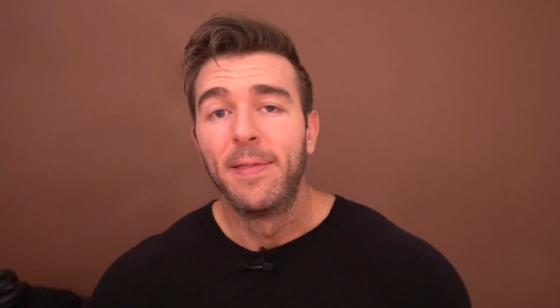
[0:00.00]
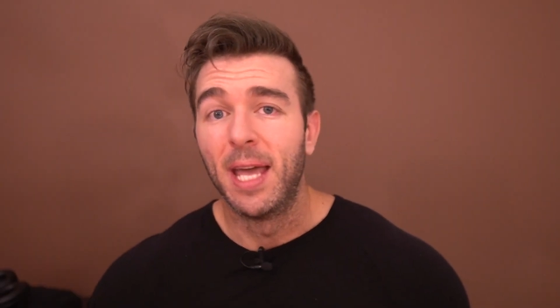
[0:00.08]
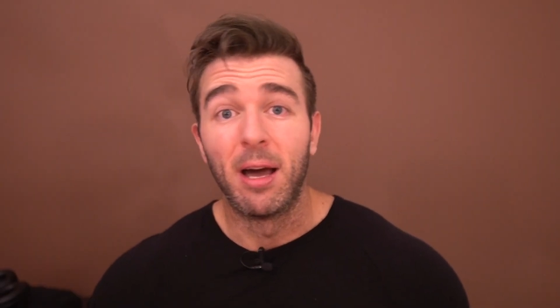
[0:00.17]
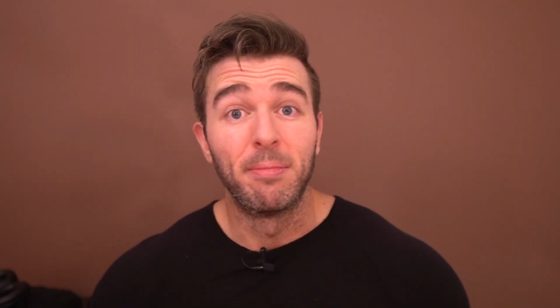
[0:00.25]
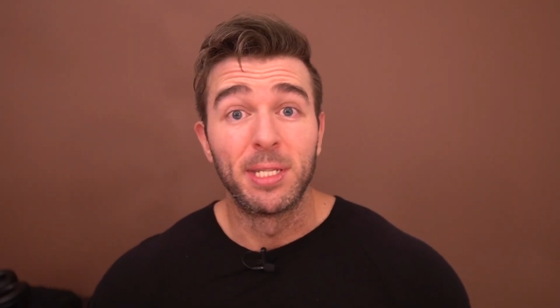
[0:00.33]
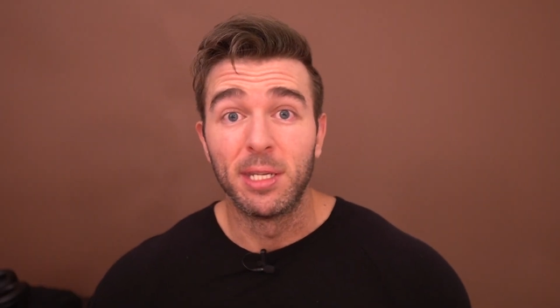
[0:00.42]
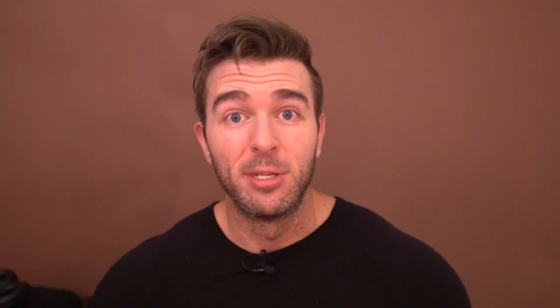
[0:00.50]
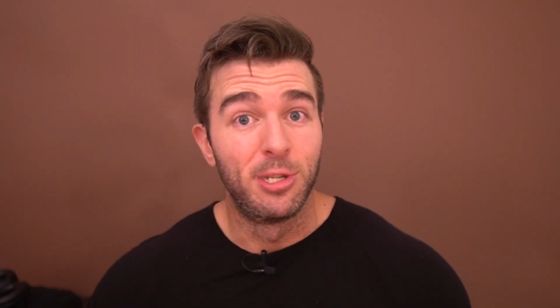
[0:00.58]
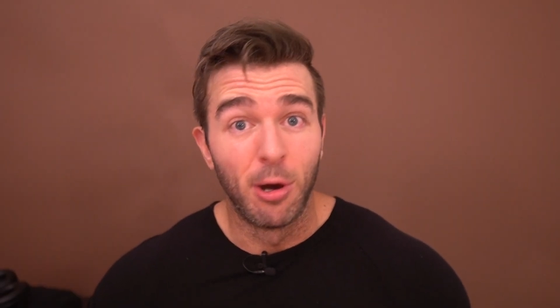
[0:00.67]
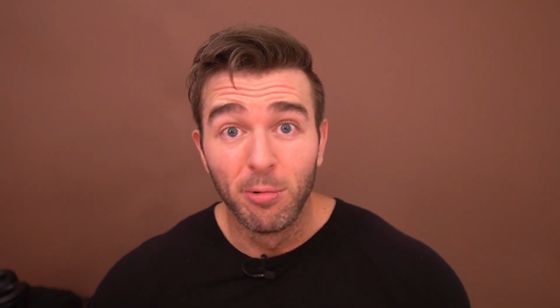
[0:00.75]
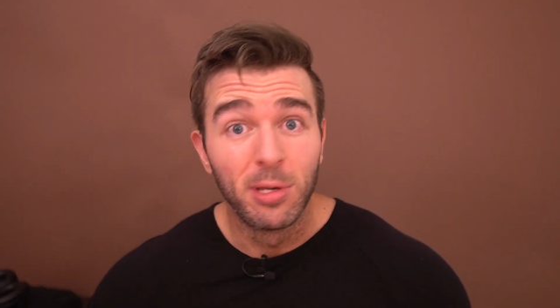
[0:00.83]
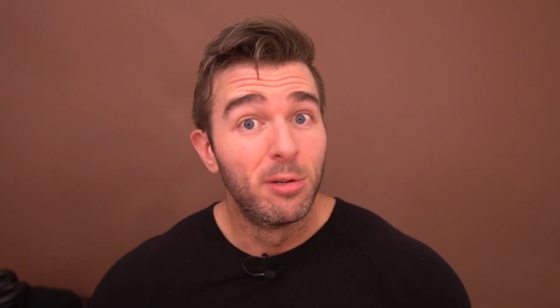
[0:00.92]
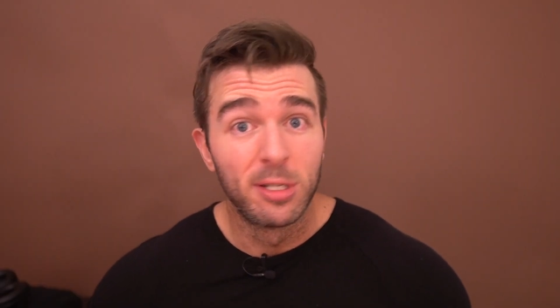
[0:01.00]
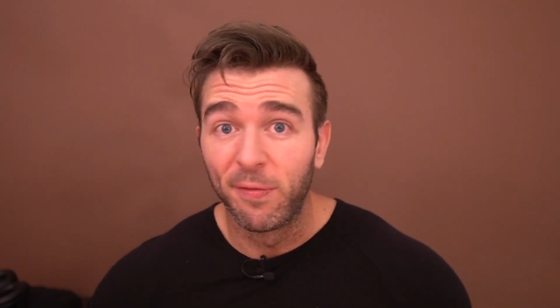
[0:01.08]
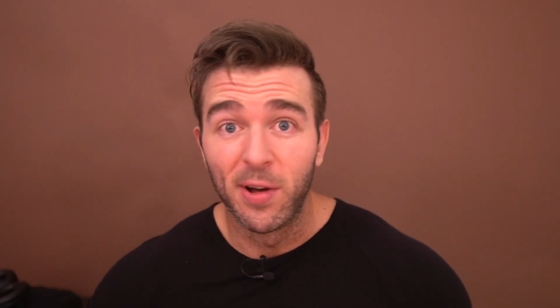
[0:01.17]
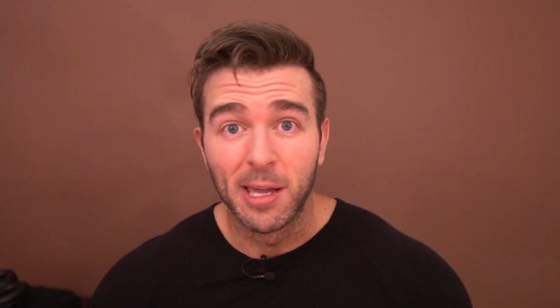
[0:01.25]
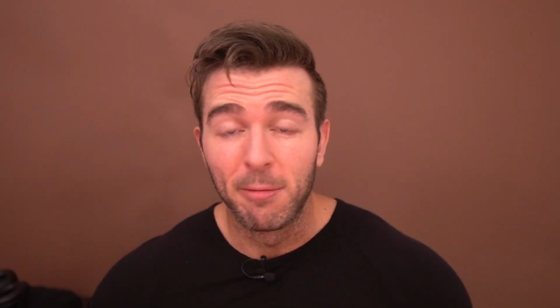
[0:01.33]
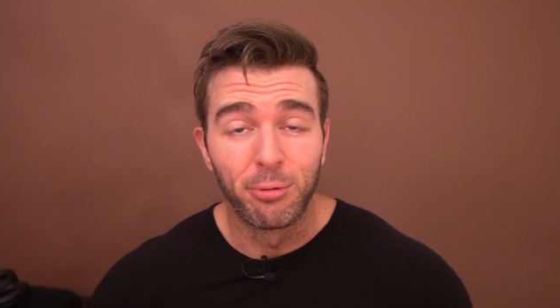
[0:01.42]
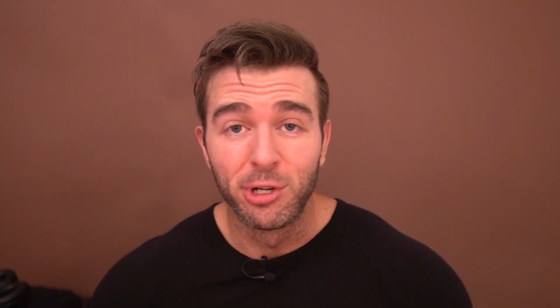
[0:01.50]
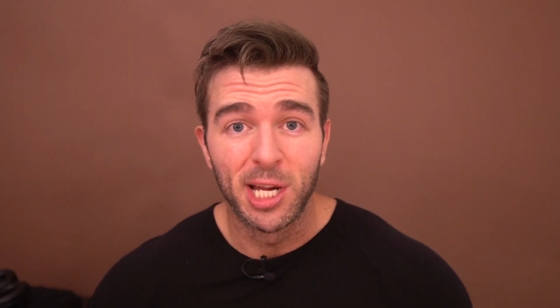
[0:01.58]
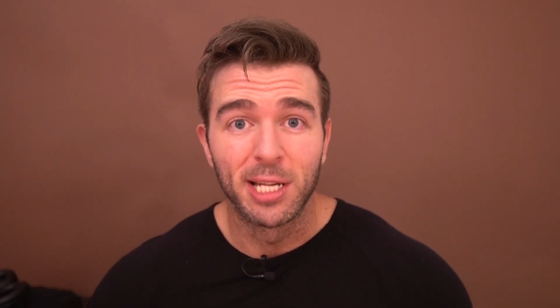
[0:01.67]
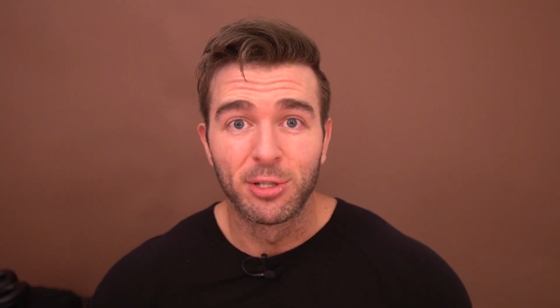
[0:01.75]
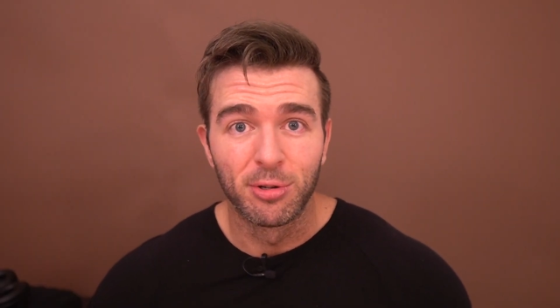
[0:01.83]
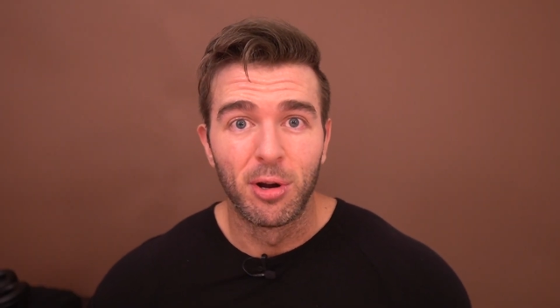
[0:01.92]
Now, don't use fucking
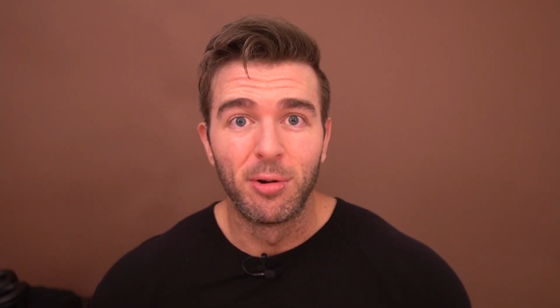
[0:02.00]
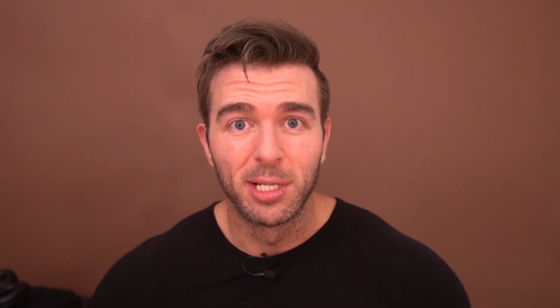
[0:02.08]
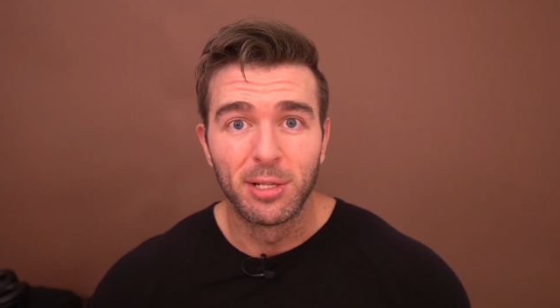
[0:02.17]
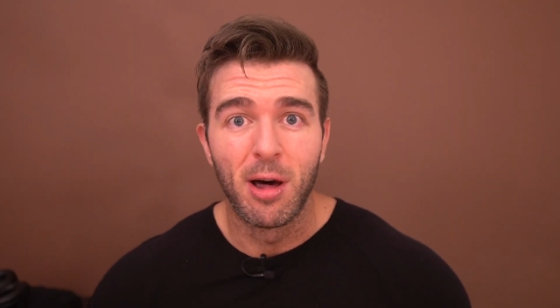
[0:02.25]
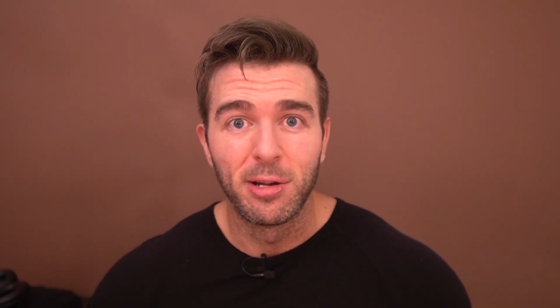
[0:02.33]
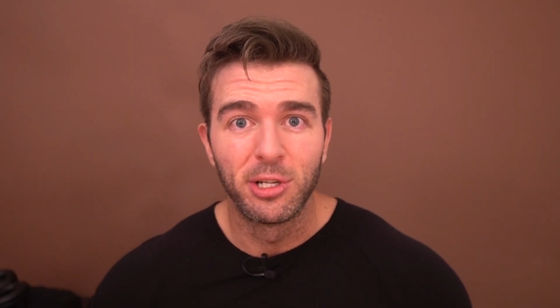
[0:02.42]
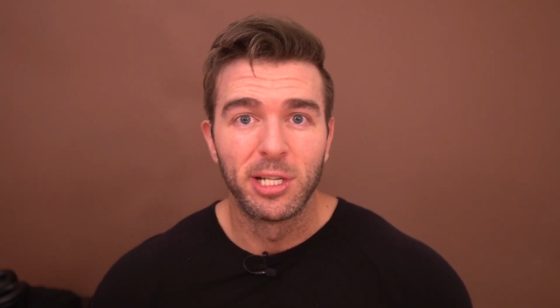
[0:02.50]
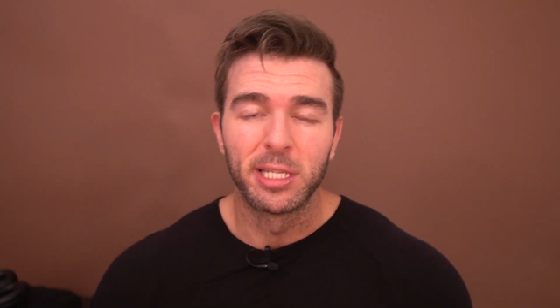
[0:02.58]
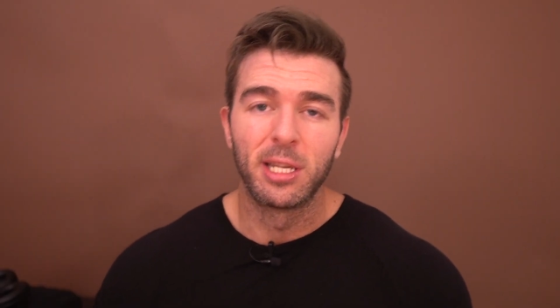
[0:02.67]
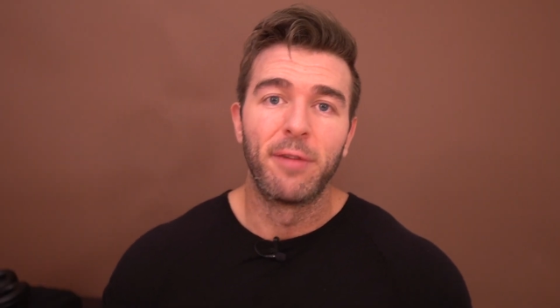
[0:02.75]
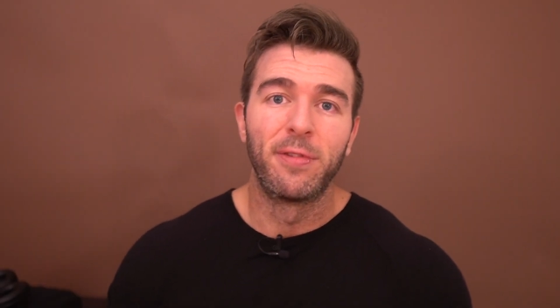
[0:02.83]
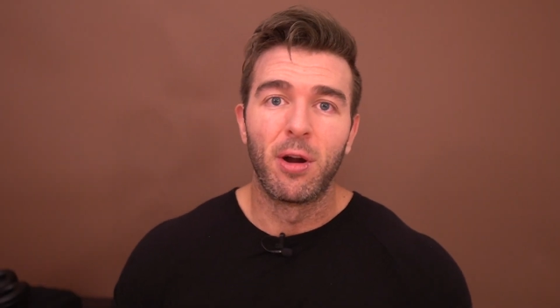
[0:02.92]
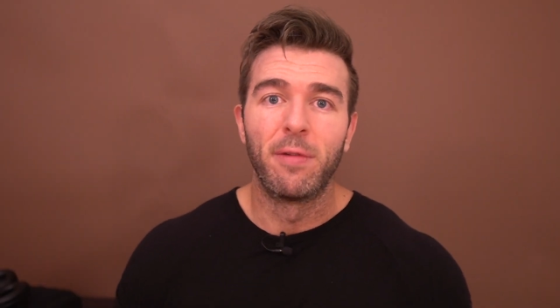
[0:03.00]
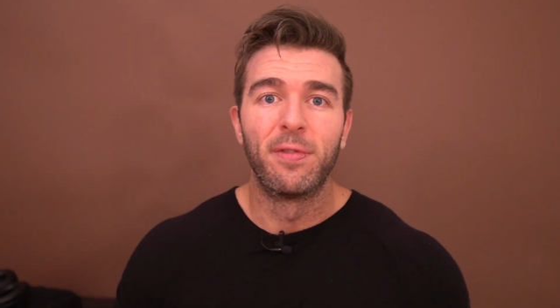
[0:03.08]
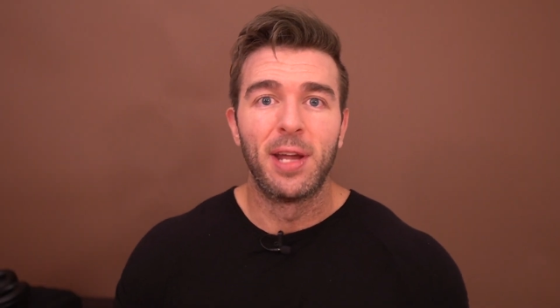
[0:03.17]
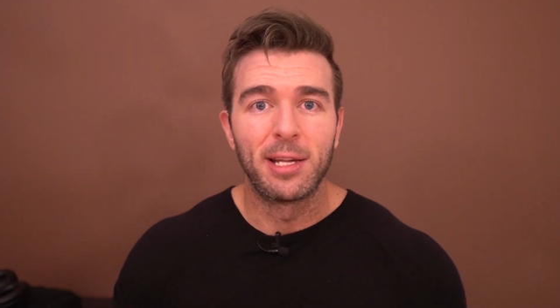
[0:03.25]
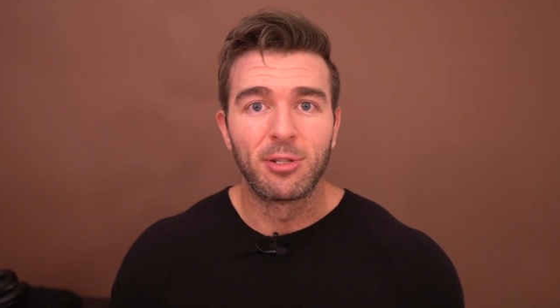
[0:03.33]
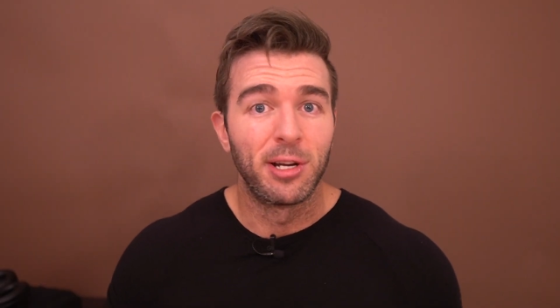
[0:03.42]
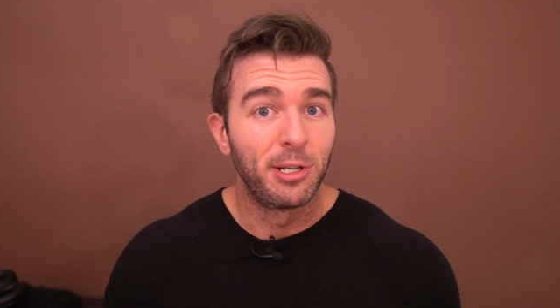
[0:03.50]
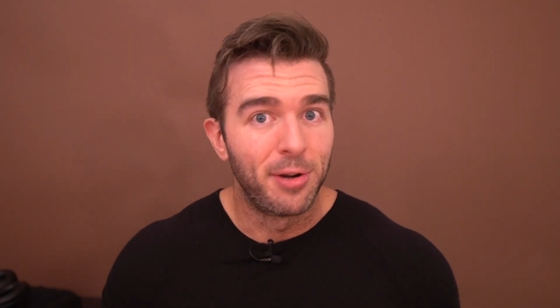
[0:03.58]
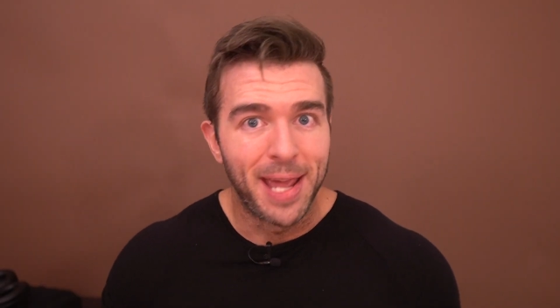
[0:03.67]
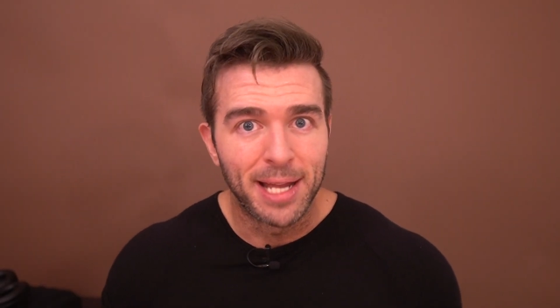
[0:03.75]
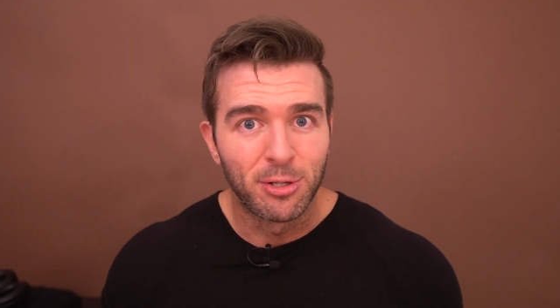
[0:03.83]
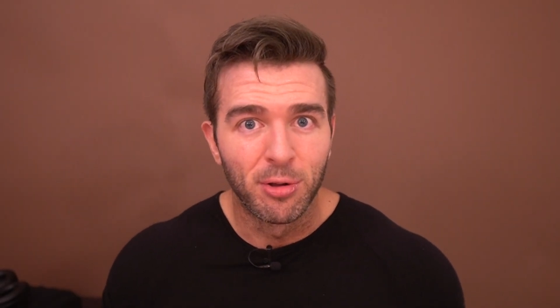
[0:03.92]
progesterone exogenously if you're on finasteride and you're
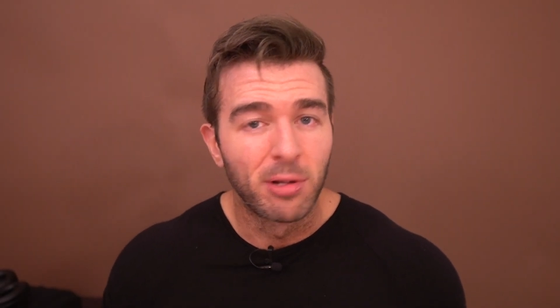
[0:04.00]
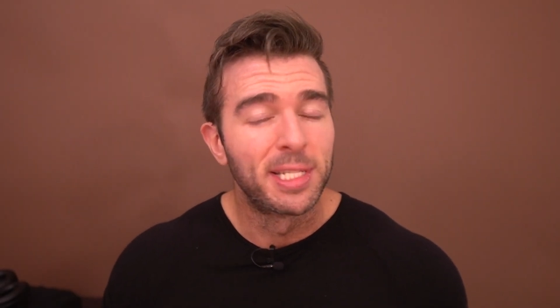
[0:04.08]
natural,